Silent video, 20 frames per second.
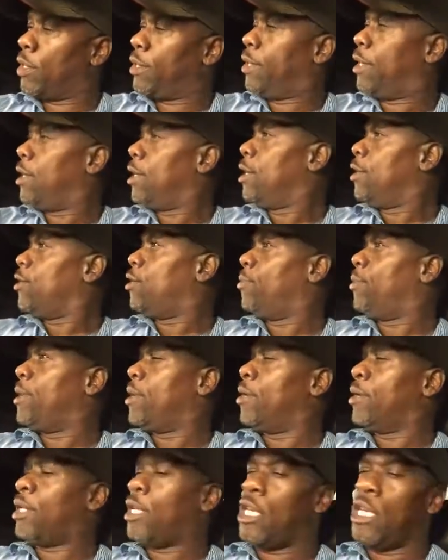and to
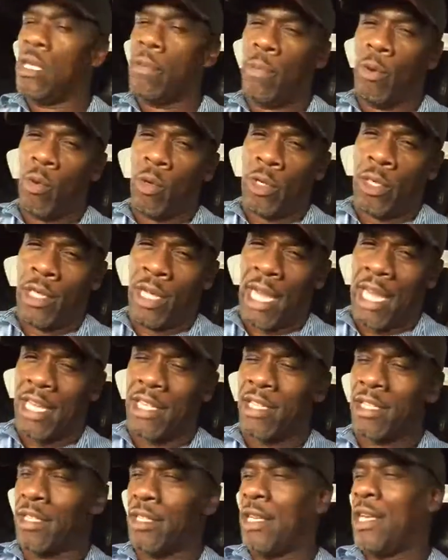be a keyboard
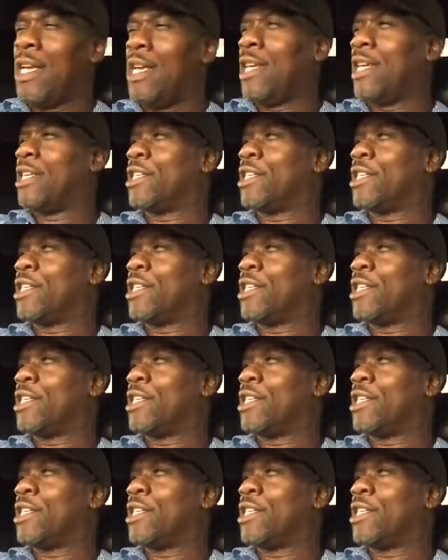gangster.